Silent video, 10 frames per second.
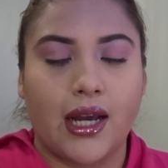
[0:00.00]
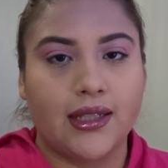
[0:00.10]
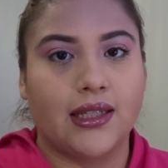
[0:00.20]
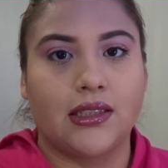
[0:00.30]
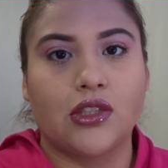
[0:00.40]
I
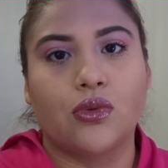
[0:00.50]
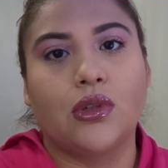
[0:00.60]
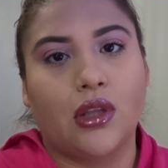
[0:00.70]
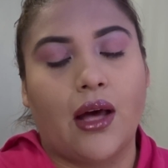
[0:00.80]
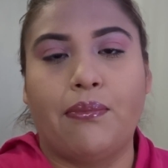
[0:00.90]
like this one
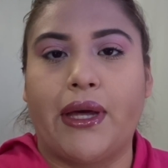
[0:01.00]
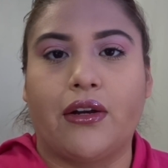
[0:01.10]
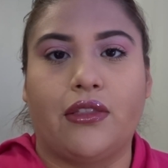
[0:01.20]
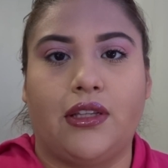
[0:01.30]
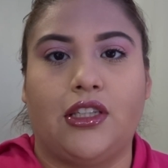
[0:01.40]
a lot
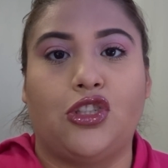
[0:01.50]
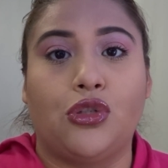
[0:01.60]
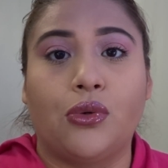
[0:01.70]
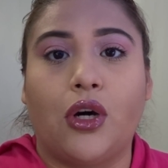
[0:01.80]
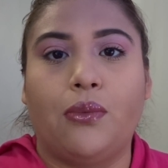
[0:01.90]
better than the
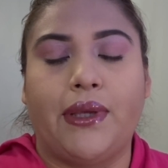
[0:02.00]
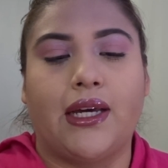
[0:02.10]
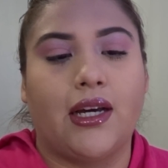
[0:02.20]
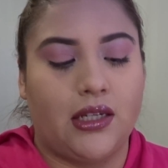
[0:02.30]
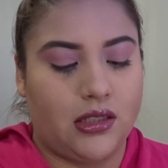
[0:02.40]
Duo
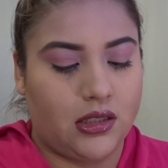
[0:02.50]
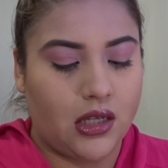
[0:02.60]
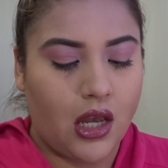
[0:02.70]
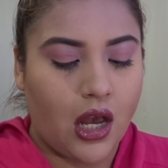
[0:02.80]
because